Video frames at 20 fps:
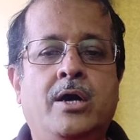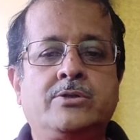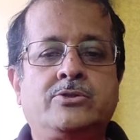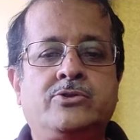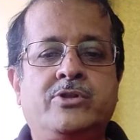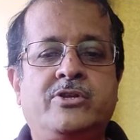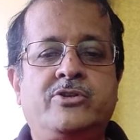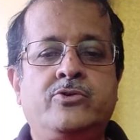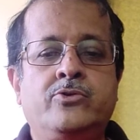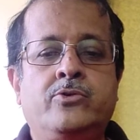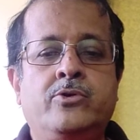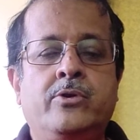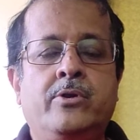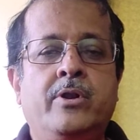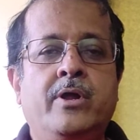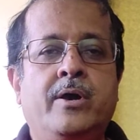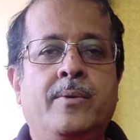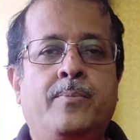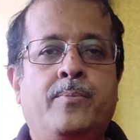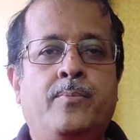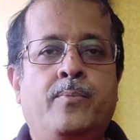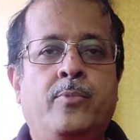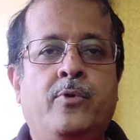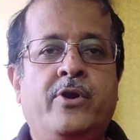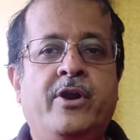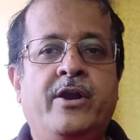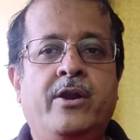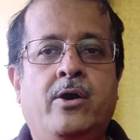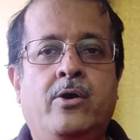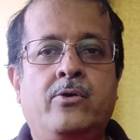so that you could
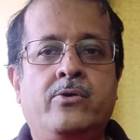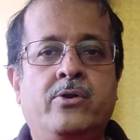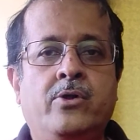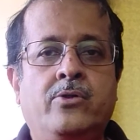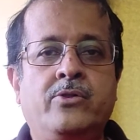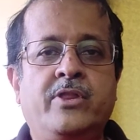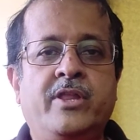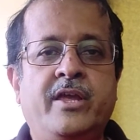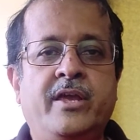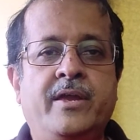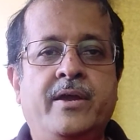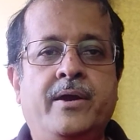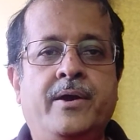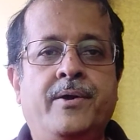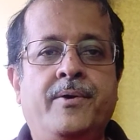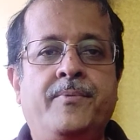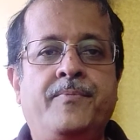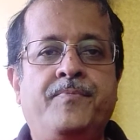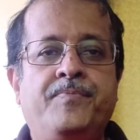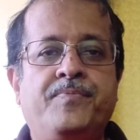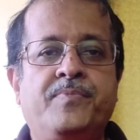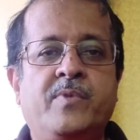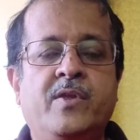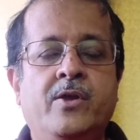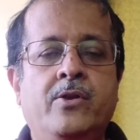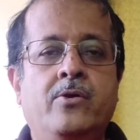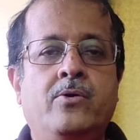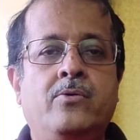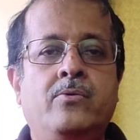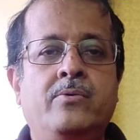put it out on the
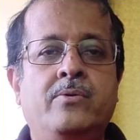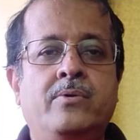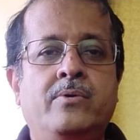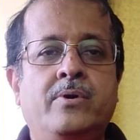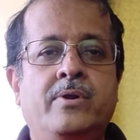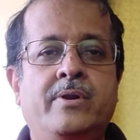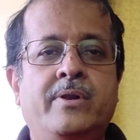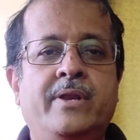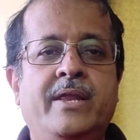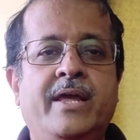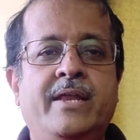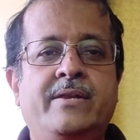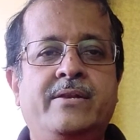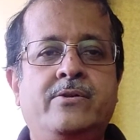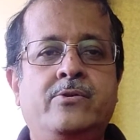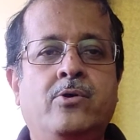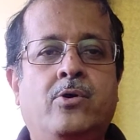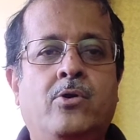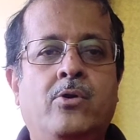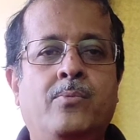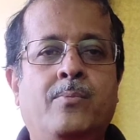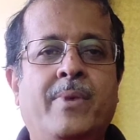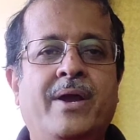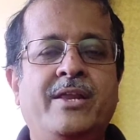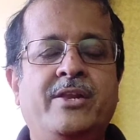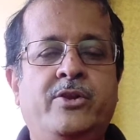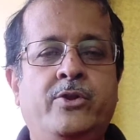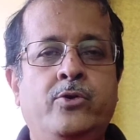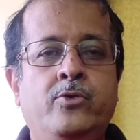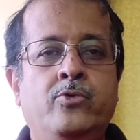you know net or
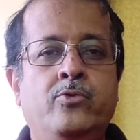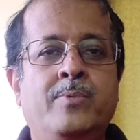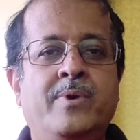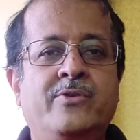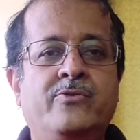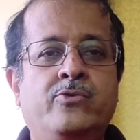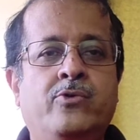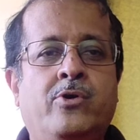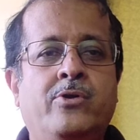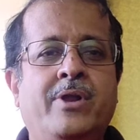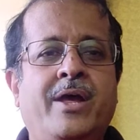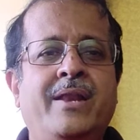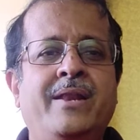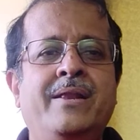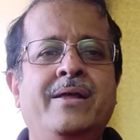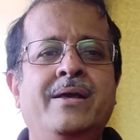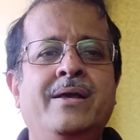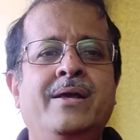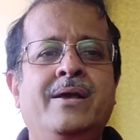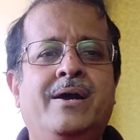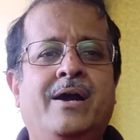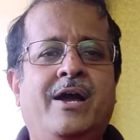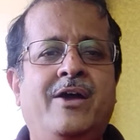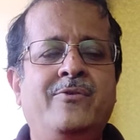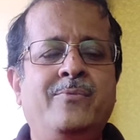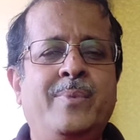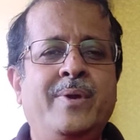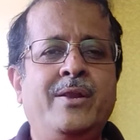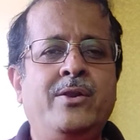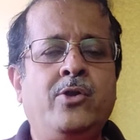MyTube and so on. And
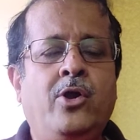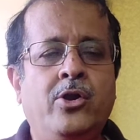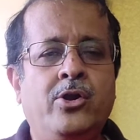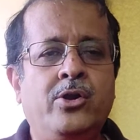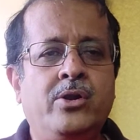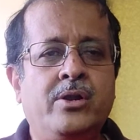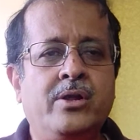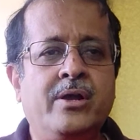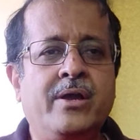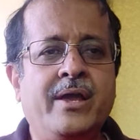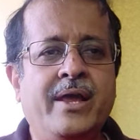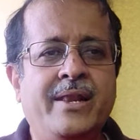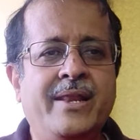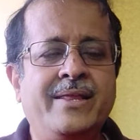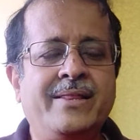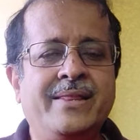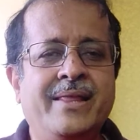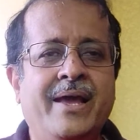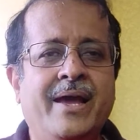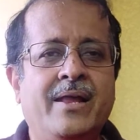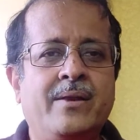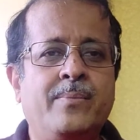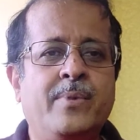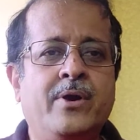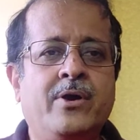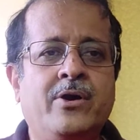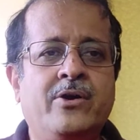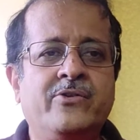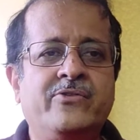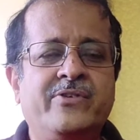I've been not getting there
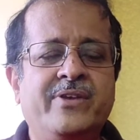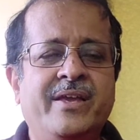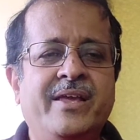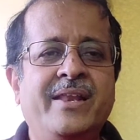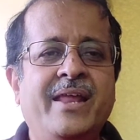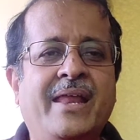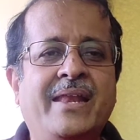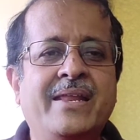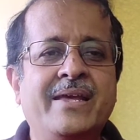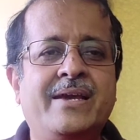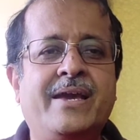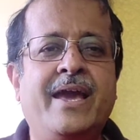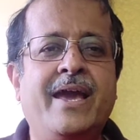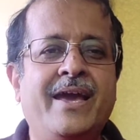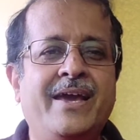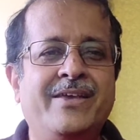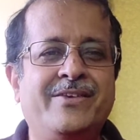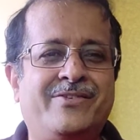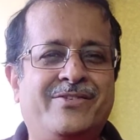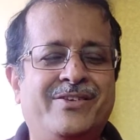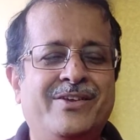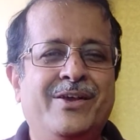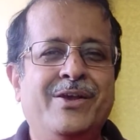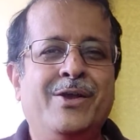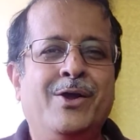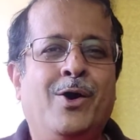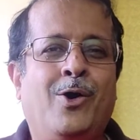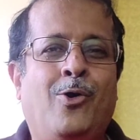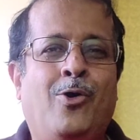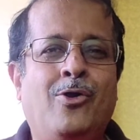because in any case,
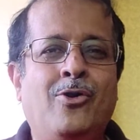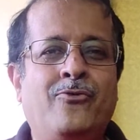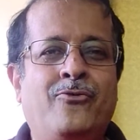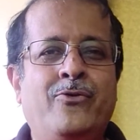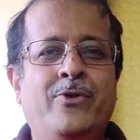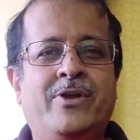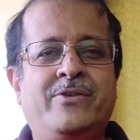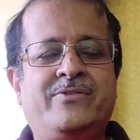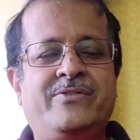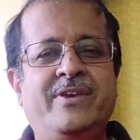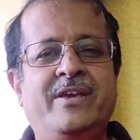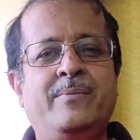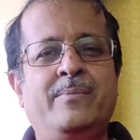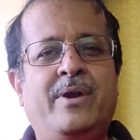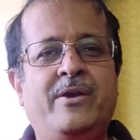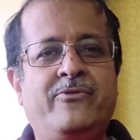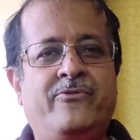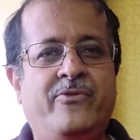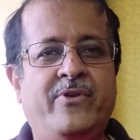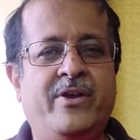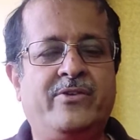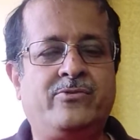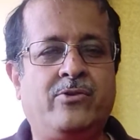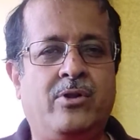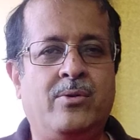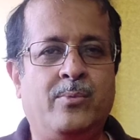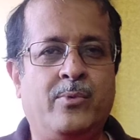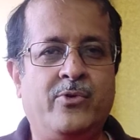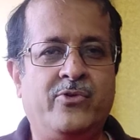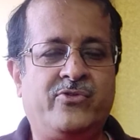all of you are seeing my face
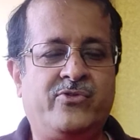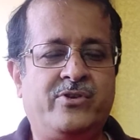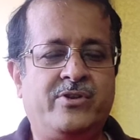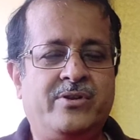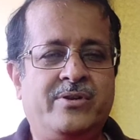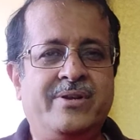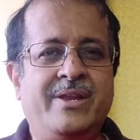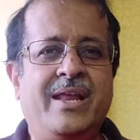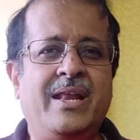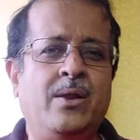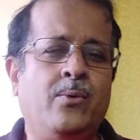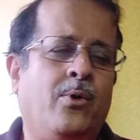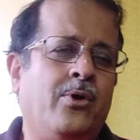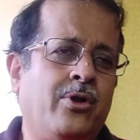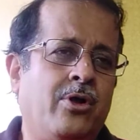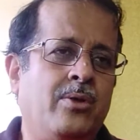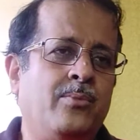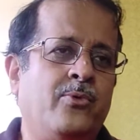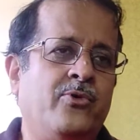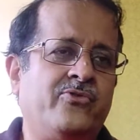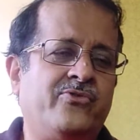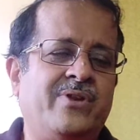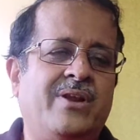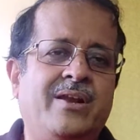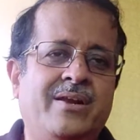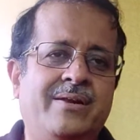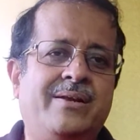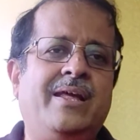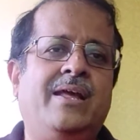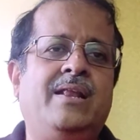almost daily. What almost
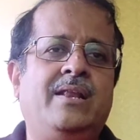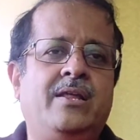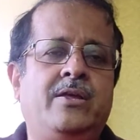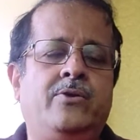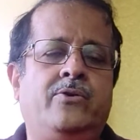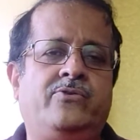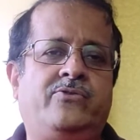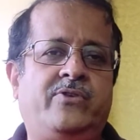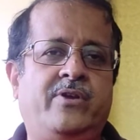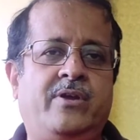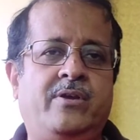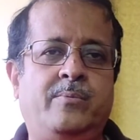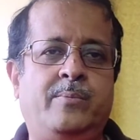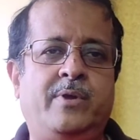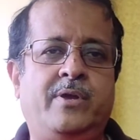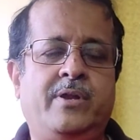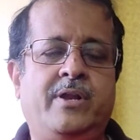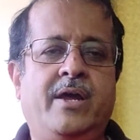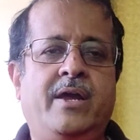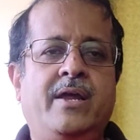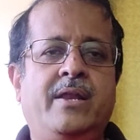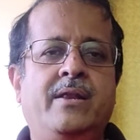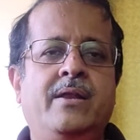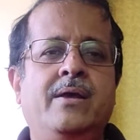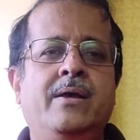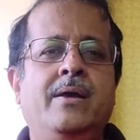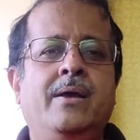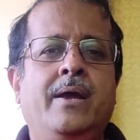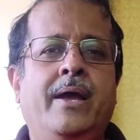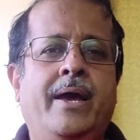daily? Daily you're seeing me, right?
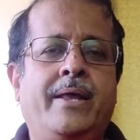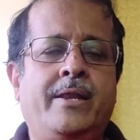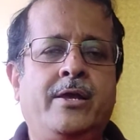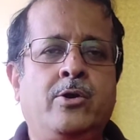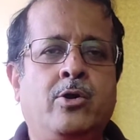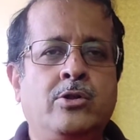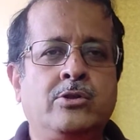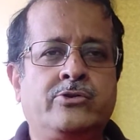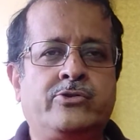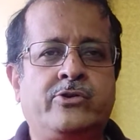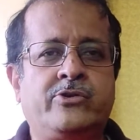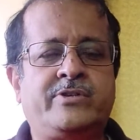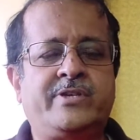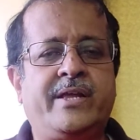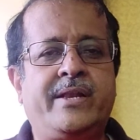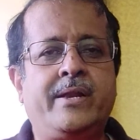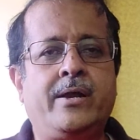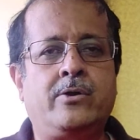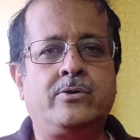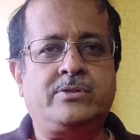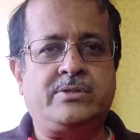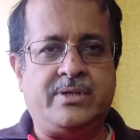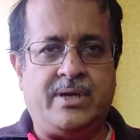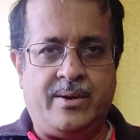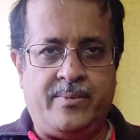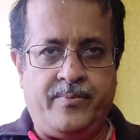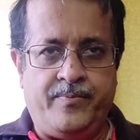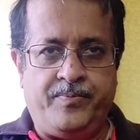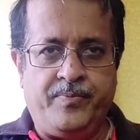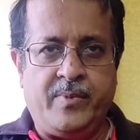And I also send out
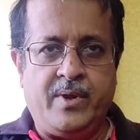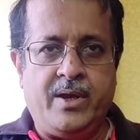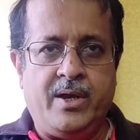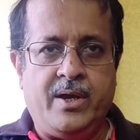some